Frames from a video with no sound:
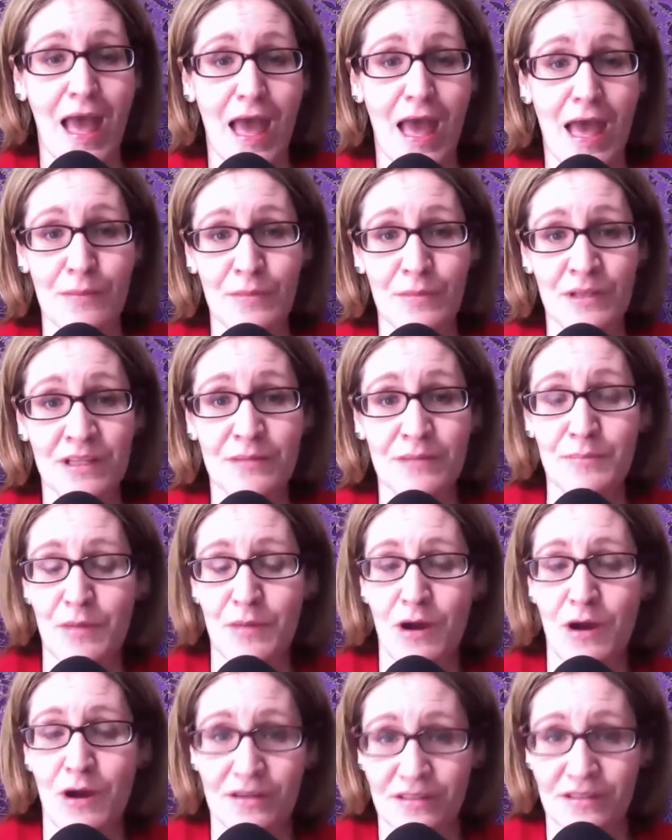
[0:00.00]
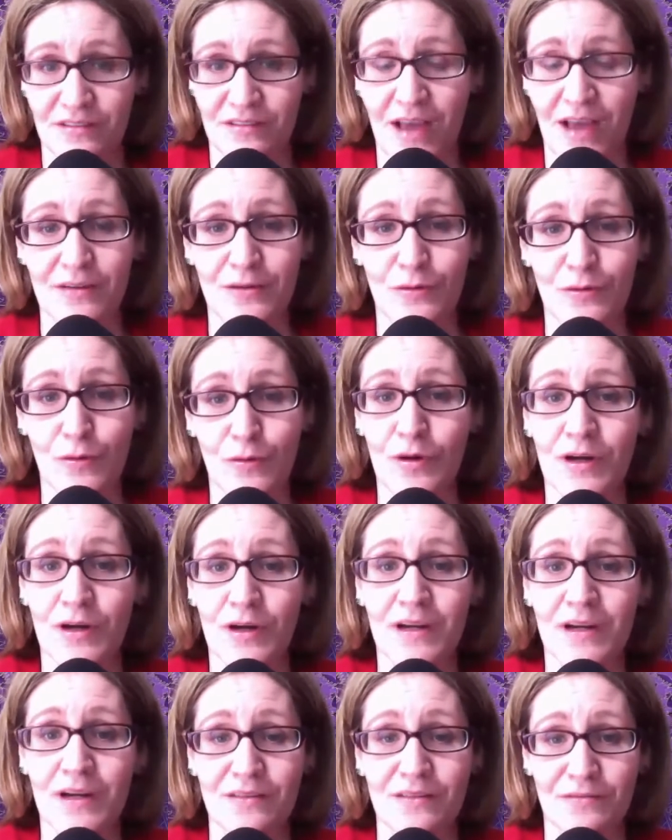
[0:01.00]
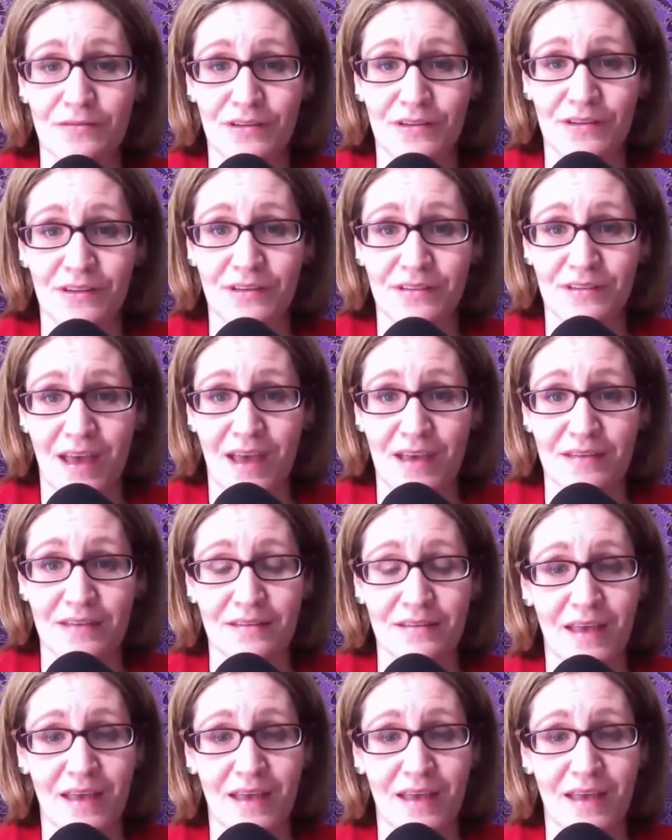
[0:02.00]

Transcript: Emily Parks founded Organize for Success